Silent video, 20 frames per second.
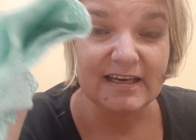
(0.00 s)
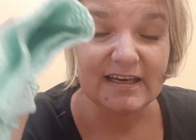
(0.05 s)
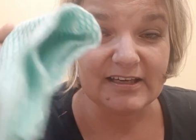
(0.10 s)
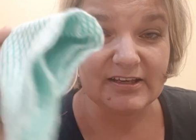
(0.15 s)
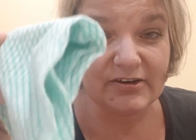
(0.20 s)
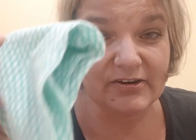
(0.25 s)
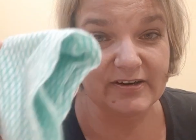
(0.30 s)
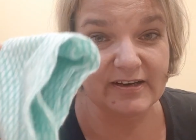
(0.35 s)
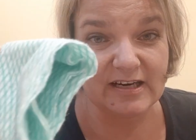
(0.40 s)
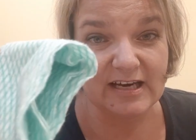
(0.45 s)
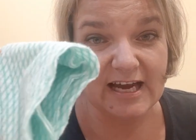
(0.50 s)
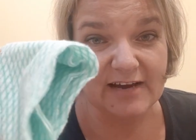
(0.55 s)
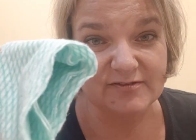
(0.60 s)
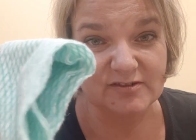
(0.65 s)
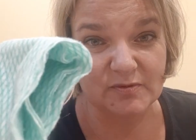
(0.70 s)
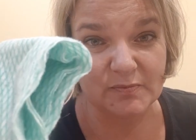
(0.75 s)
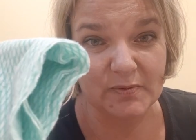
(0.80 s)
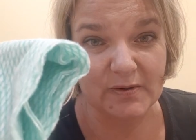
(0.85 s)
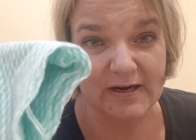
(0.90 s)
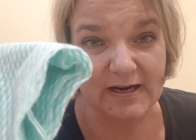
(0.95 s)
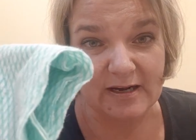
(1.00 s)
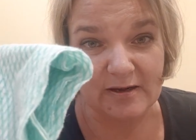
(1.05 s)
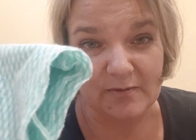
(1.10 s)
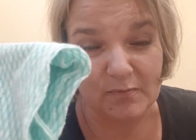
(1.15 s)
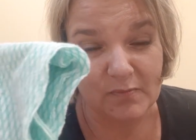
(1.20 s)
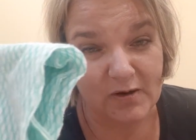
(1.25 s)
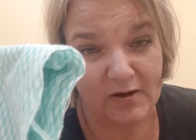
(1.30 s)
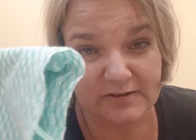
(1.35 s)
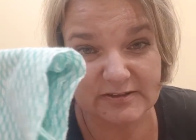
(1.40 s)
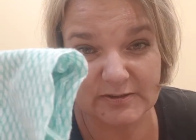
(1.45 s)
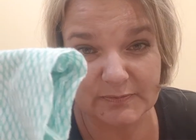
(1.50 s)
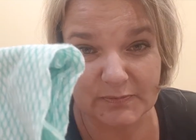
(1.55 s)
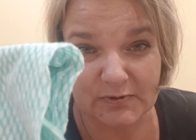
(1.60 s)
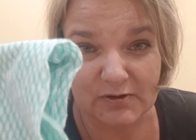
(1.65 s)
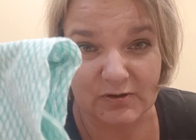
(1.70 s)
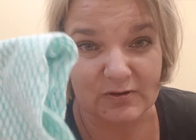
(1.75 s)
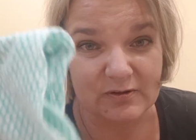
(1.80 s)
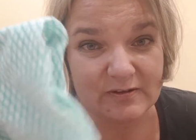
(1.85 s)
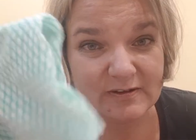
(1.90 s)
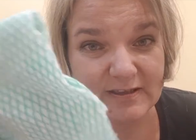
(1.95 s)
You're gonna have to buy
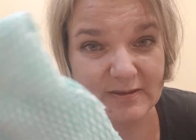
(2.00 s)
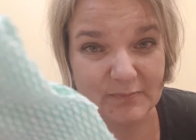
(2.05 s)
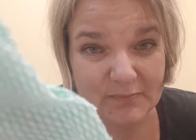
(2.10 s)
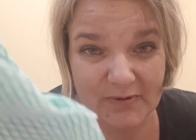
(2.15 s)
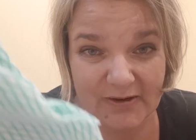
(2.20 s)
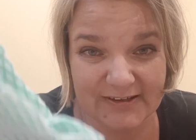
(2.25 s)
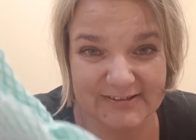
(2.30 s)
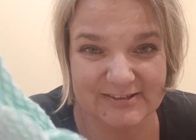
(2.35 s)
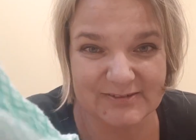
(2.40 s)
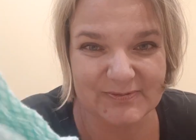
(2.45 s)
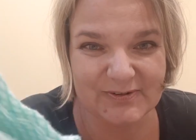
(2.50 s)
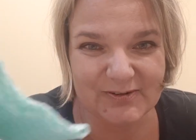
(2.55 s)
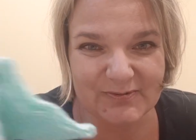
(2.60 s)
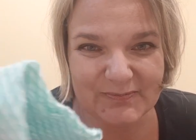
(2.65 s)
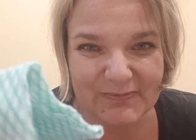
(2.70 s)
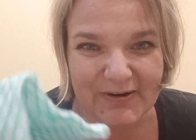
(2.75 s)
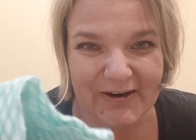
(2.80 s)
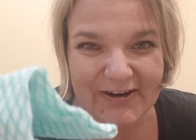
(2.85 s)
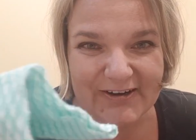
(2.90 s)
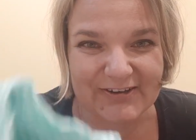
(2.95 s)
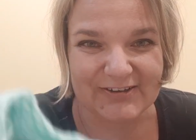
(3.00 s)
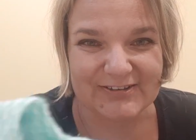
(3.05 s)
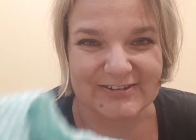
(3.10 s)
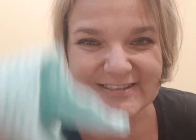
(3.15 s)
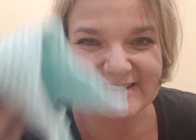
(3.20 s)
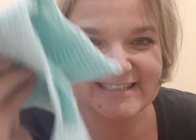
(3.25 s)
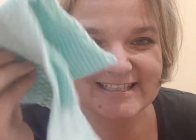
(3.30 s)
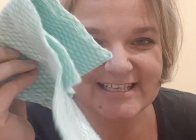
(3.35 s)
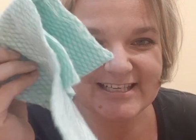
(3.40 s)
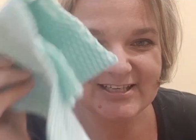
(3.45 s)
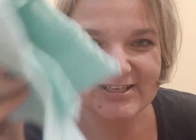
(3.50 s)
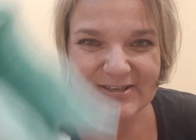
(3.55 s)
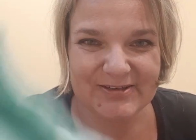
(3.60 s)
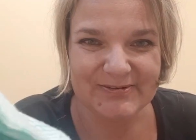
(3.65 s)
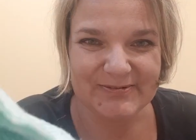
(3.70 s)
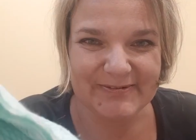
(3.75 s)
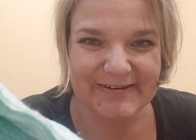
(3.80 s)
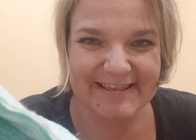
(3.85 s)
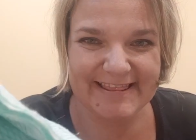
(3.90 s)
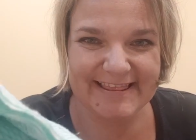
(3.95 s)
multiple bottles
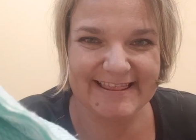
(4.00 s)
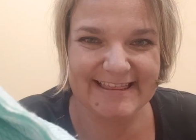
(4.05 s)
with